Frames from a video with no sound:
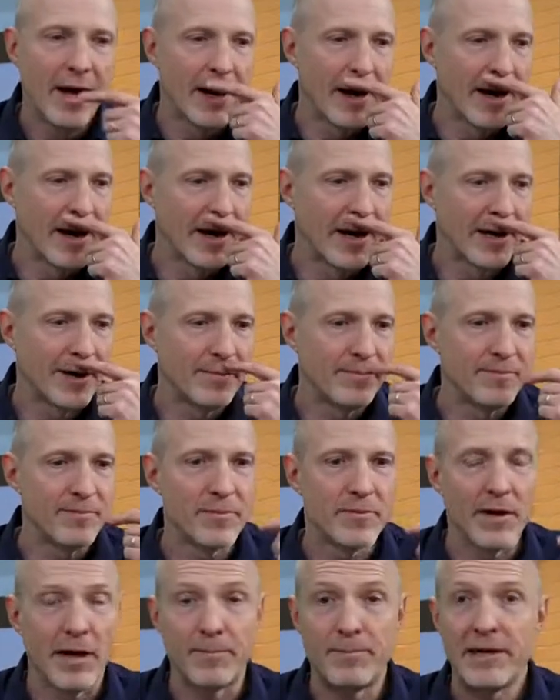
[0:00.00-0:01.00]
Um,
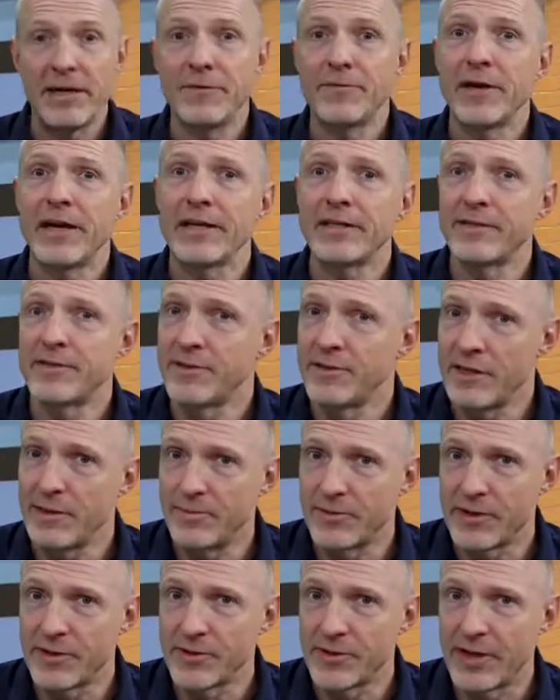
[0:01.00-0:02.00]
a big thanks to Deep
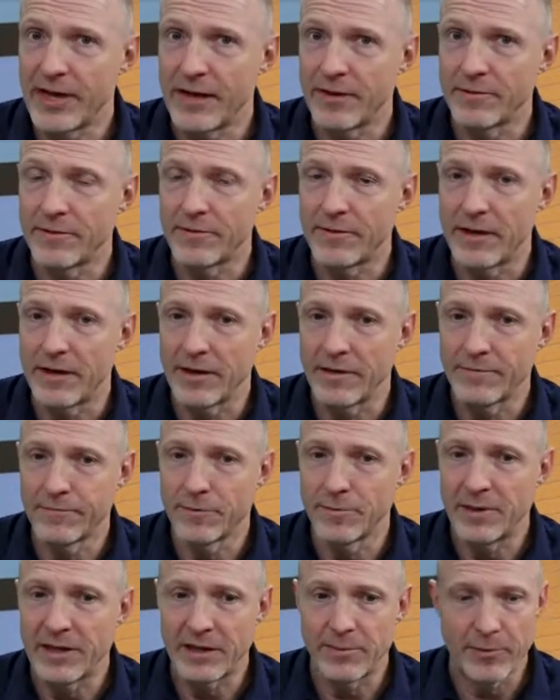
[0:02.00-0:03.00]
Discount uh, for
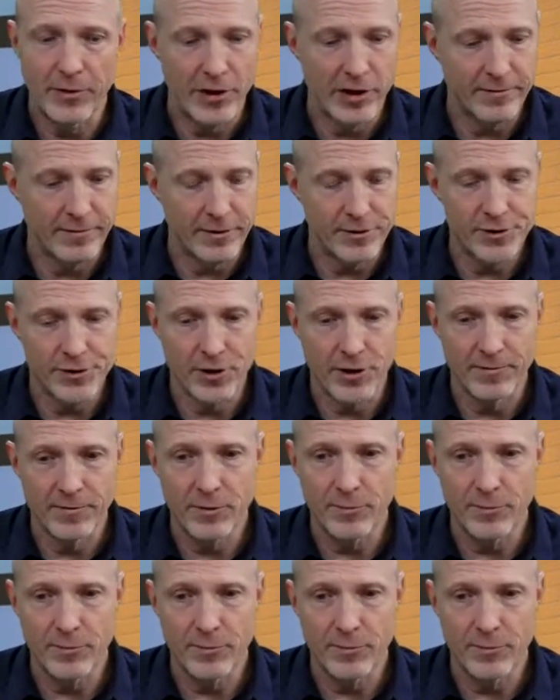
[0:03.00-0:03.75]
being a part of our show every